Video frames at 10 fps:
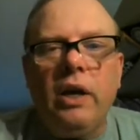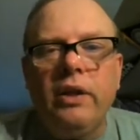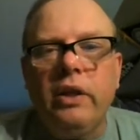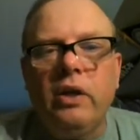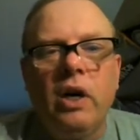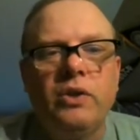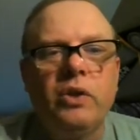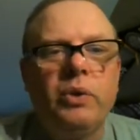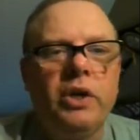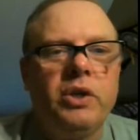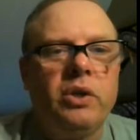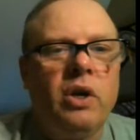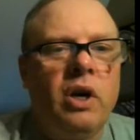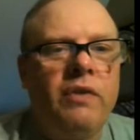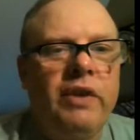the concentration
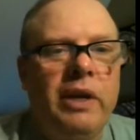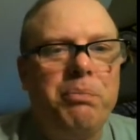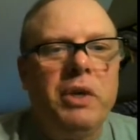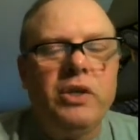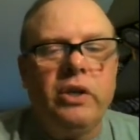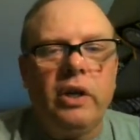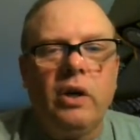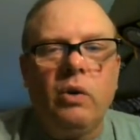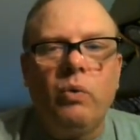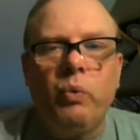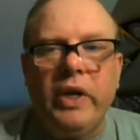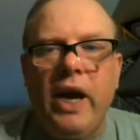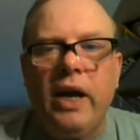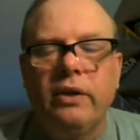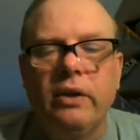of a missing
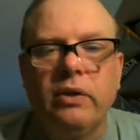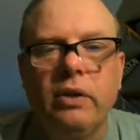reactant.